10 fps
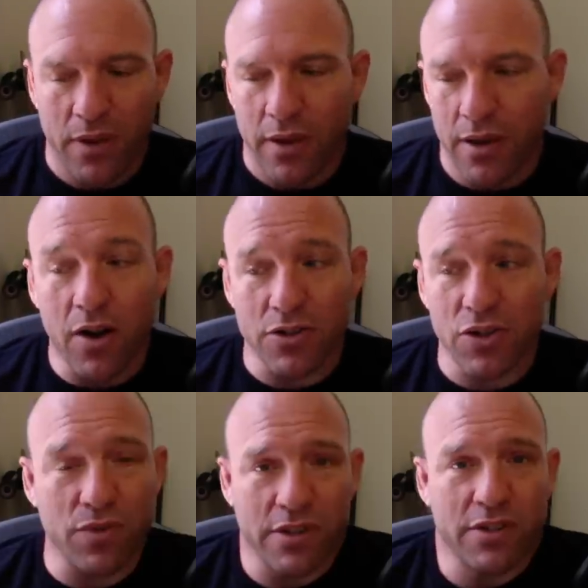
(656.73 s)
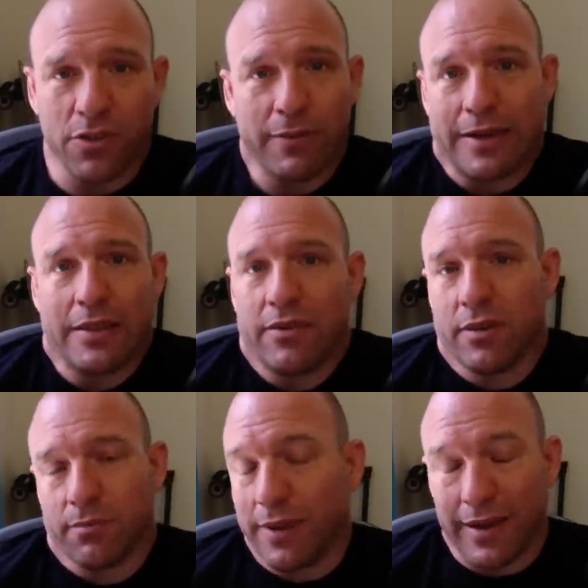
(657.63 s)
And also, you can still make a
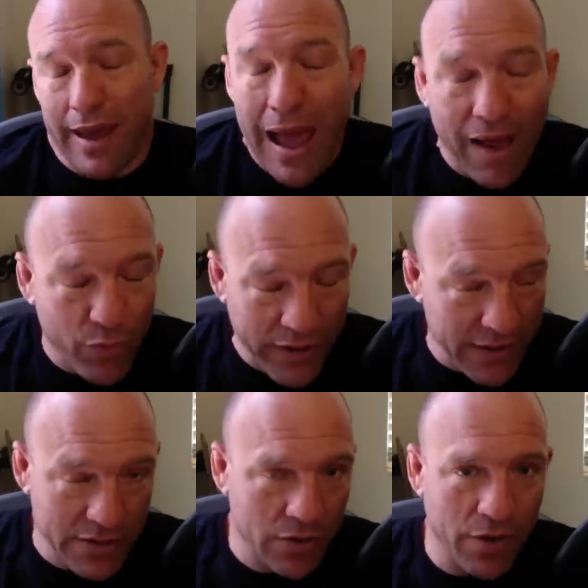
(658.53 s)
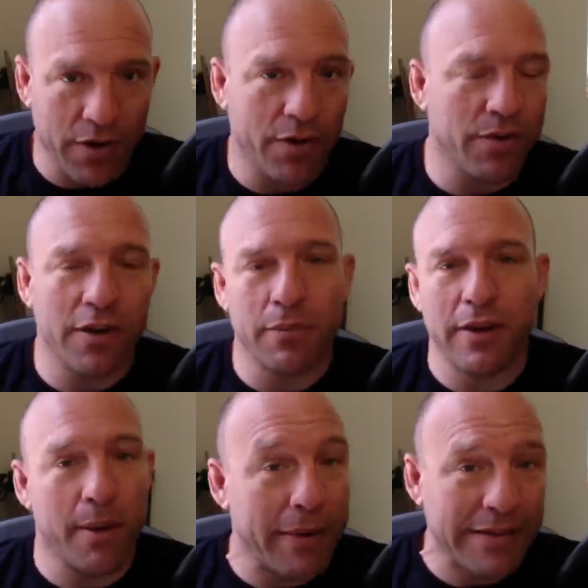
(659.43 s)
living being a halfway decent lawyer. You don't need to be
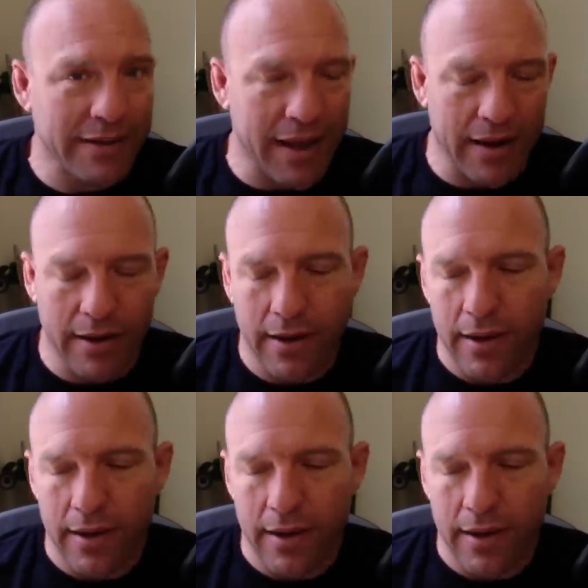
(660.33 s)
amazing at it.